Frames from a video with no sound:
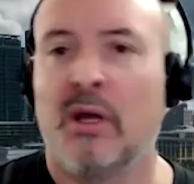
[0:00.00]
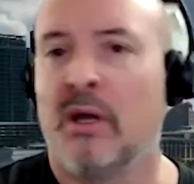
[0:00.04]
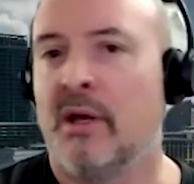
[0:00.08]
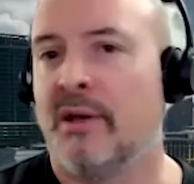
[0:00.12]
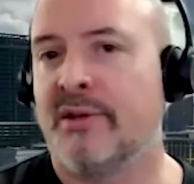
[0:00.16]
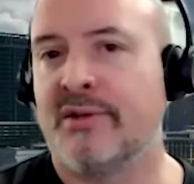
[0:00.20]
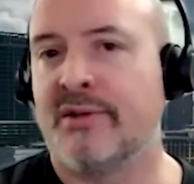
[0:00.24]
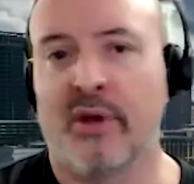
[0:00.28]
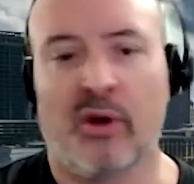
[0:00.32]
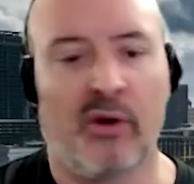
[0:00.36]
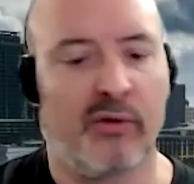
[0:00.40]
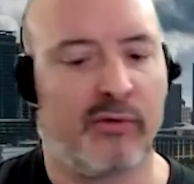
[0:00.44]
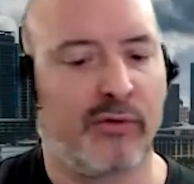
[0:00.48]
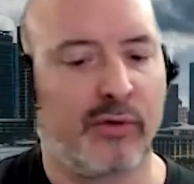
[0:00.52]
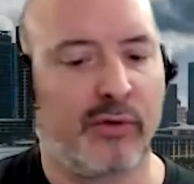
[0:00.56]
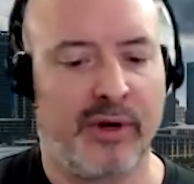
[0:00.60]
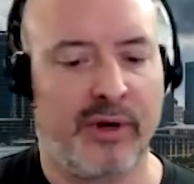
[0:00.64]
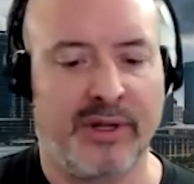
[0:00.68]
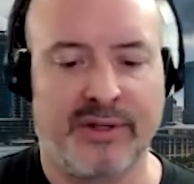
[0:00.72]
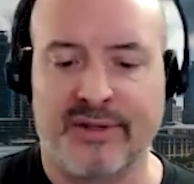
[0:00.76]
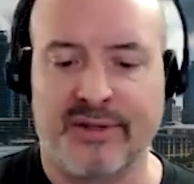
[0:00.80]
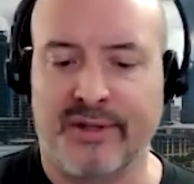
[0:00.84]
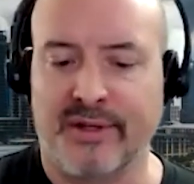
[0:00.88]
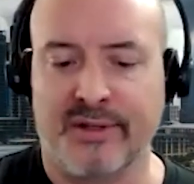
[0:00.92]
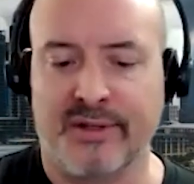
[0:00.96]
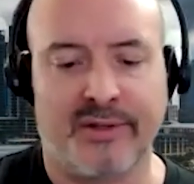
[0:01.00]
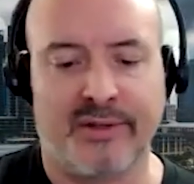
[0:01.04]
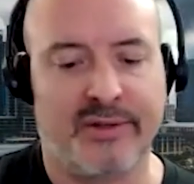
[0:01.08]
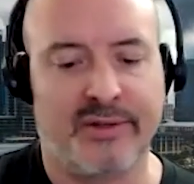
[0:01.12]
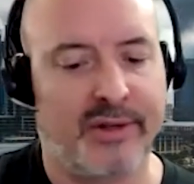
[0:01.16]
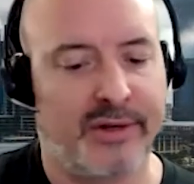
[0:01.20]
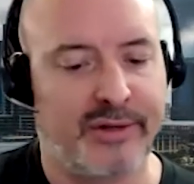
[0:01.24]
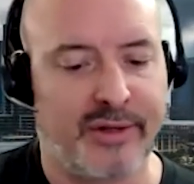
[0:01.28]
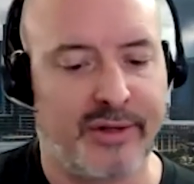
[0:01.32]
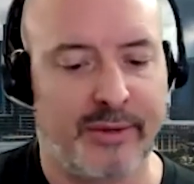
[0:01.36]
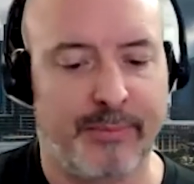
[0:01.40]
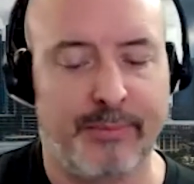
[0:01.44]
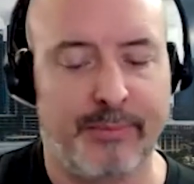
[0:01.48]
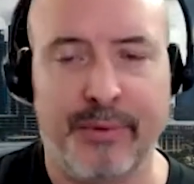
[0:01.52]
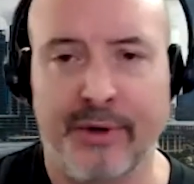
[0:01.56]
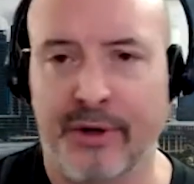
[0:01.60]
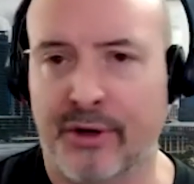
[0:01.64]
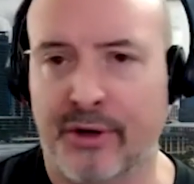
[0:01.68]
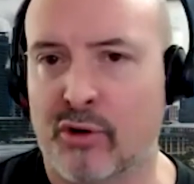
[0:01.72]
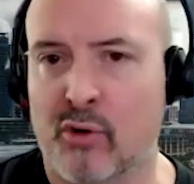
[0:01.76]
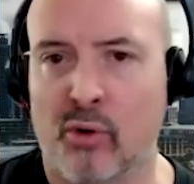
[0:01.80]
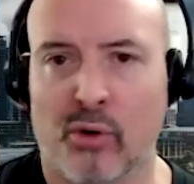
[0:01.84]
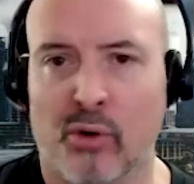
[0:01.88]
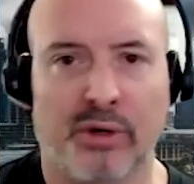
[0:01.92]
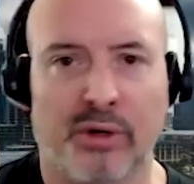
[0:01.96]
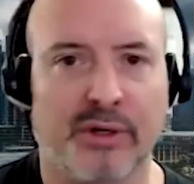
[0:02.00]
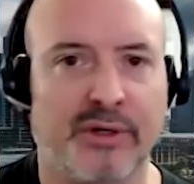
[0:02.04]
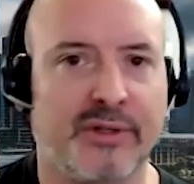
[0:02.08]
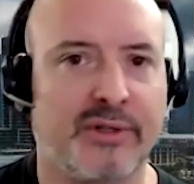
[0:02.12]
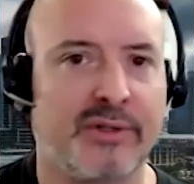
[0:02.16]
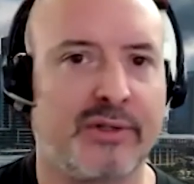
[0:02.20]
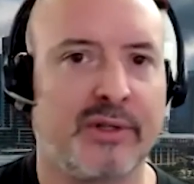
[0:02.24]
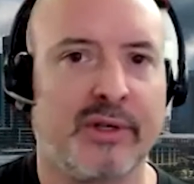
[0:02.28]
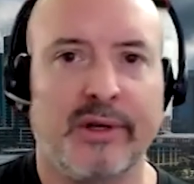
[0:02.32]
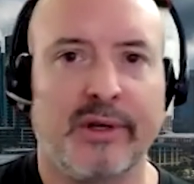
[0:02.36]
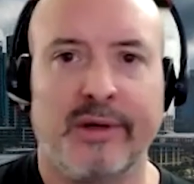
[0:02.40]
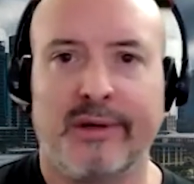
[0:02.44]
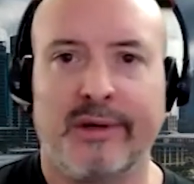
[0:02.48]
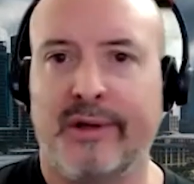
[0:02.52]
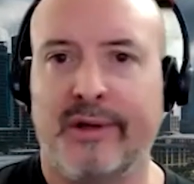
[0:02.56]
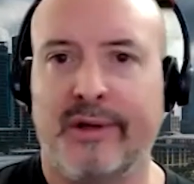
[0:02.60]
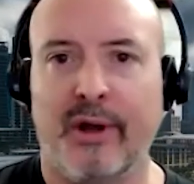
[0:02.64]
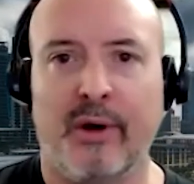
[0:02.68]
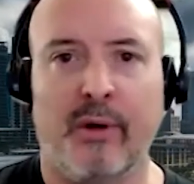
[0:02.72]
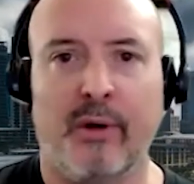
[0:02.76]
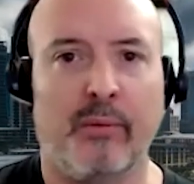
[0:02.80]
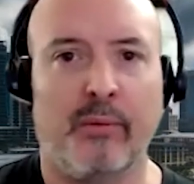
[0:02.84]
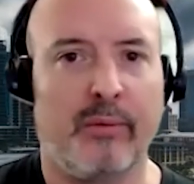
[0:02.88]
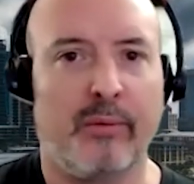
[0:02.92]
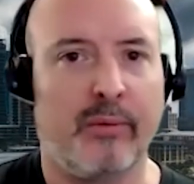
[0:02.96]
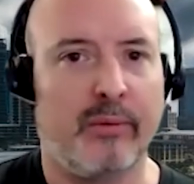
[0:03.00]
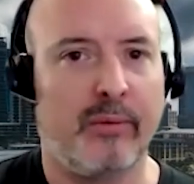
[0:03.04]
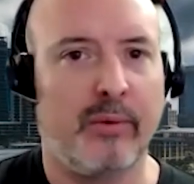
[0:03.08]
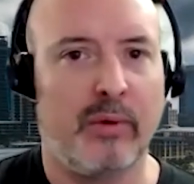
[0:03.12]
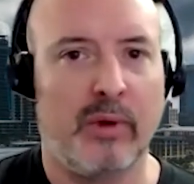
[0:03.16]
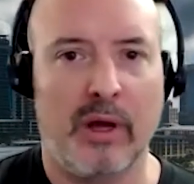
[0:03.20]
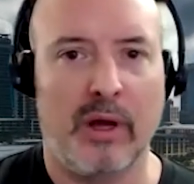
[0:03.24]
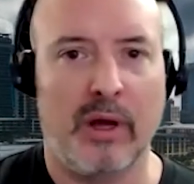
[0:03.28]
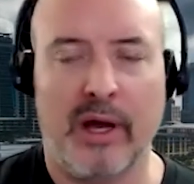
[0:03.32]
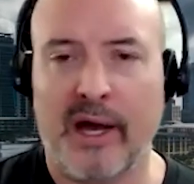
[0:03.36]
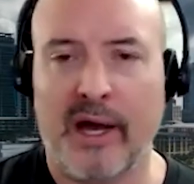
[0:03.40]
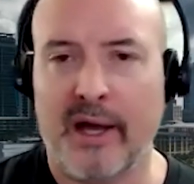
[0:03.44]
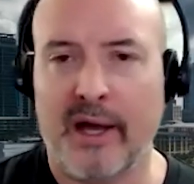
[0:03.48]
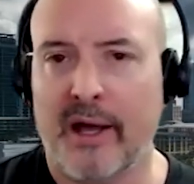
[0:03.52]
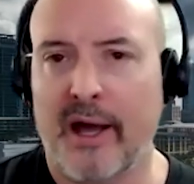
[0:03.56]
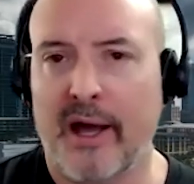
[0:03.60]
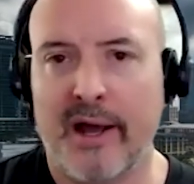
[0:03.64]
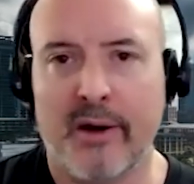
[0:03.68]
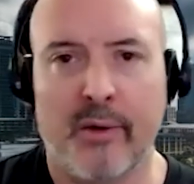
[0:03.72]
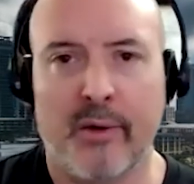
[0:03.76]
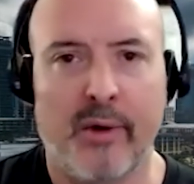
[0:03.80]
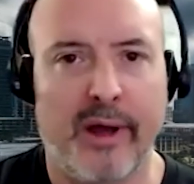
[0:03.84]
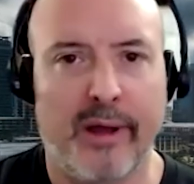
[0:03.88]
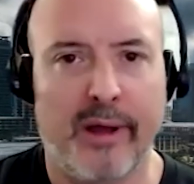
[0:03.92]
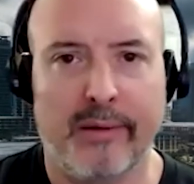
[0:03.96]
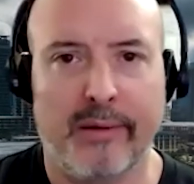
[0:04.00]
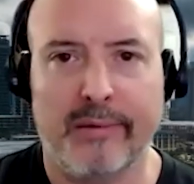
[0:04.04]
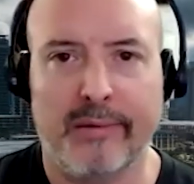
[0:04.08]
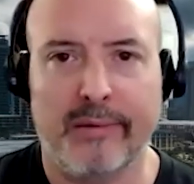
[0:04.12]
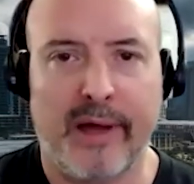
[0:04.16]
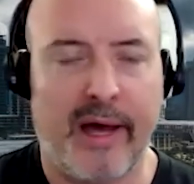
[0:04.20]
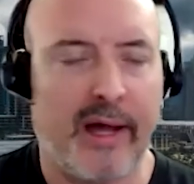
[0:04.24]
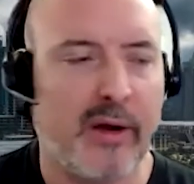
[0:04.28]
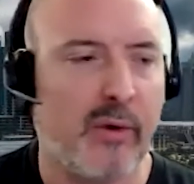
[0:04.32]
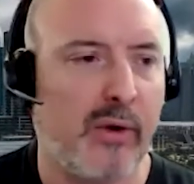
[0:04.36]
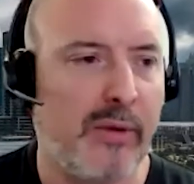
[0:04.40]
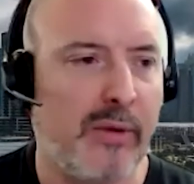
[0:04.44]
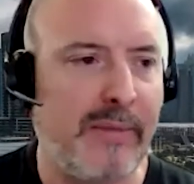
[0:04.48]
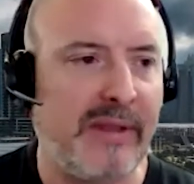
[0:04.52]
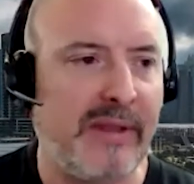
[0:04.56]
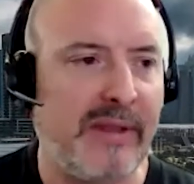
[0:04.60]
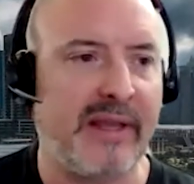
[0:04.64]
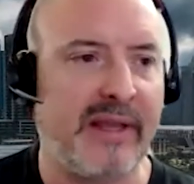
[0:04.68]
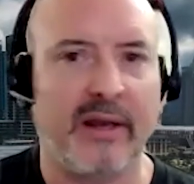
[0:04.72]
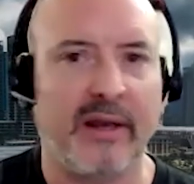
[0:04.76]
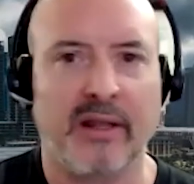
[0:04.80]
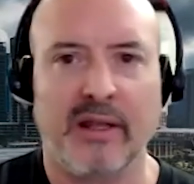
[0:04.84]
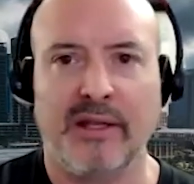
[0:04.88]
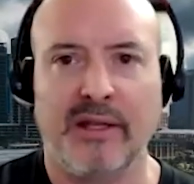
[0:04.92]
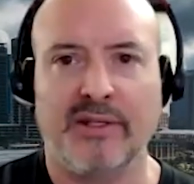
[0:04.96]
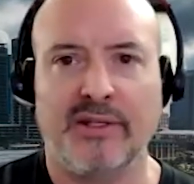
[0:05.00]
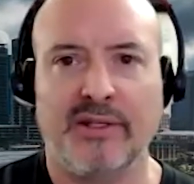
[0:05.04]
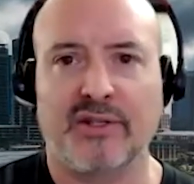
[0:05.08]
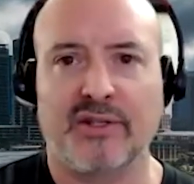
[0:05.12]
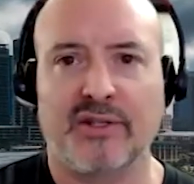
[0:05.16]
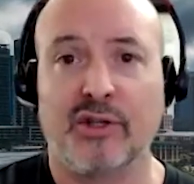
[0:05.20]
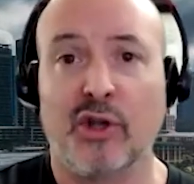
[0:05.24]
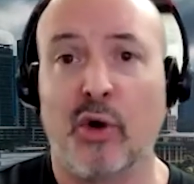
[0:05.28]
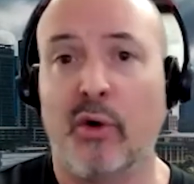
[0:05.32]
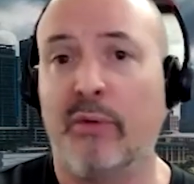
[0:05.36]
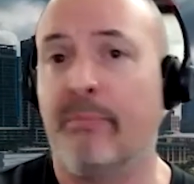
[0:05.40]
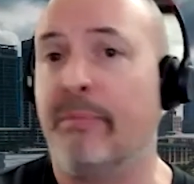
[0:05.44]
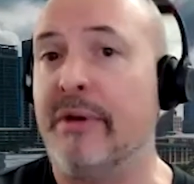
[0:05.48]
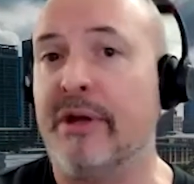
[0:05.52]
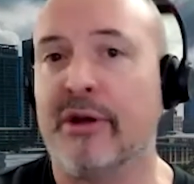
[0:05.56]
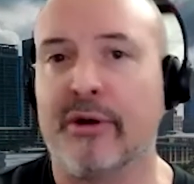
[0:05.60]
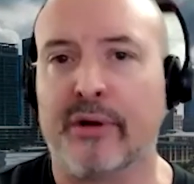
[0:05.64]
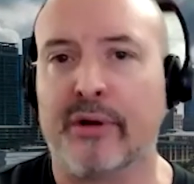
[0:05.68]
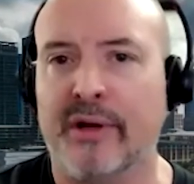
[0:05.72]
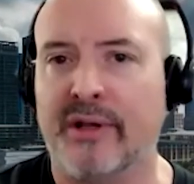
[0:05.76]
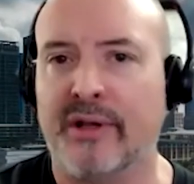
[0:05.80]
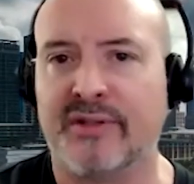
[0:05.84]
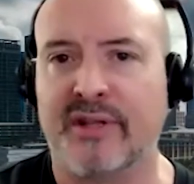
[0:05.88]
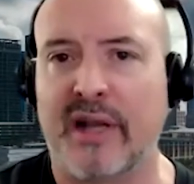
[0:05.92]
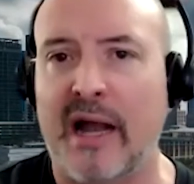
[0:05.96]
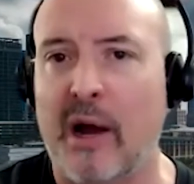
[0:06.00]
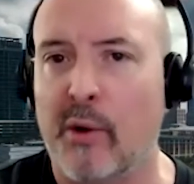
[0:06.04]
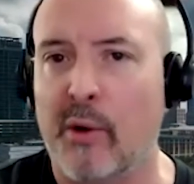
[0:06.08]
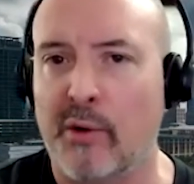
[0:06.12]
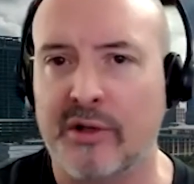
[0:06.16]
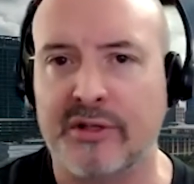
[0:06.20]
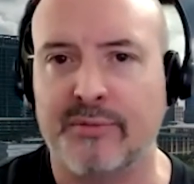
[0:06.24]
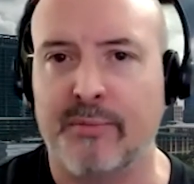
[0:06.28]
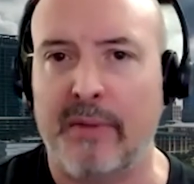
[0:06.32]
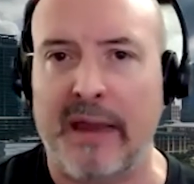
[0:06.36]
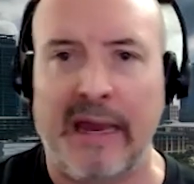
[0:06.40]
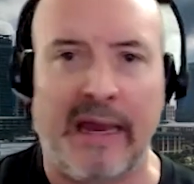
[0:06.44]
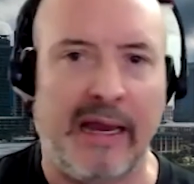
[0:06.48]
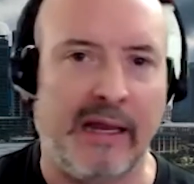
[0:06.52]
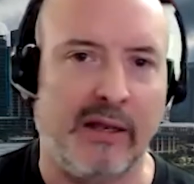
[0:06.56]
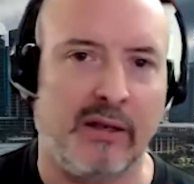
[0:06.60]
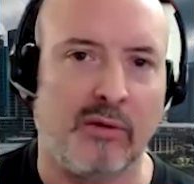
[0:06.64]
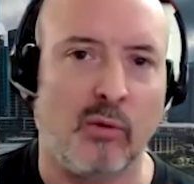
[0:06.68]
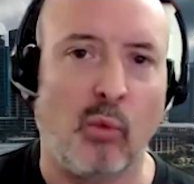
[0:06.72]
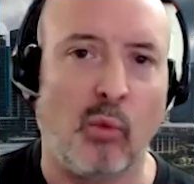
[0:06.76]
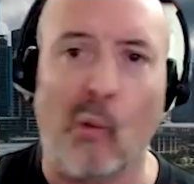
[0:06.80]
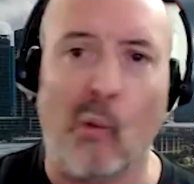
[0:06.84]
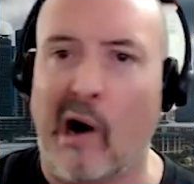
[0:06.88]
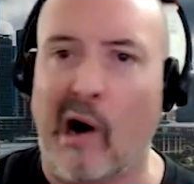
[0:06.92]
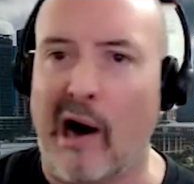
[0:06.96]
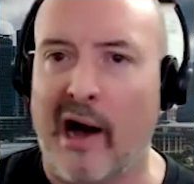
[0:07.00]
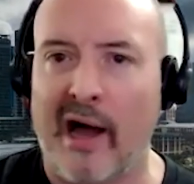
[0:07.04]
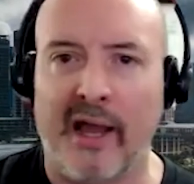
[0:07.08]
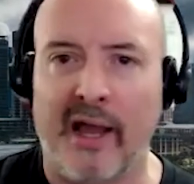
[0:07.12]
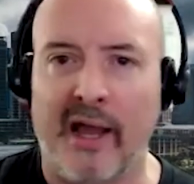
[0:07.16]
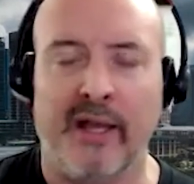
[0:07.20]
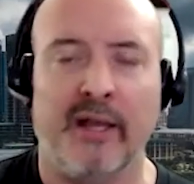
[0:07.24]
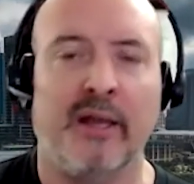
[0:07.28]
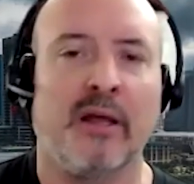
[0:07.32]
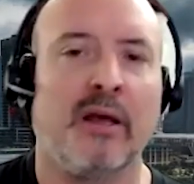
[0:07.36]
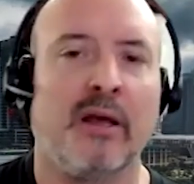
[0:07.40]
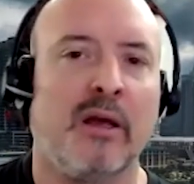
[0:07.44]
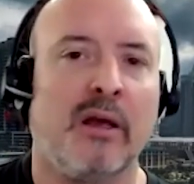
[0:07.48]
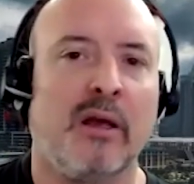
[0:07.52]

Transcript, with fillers: So for instance, there's a beer course, you know, how, how do I how do I be deadly just to know what beer is and how it's made, wine,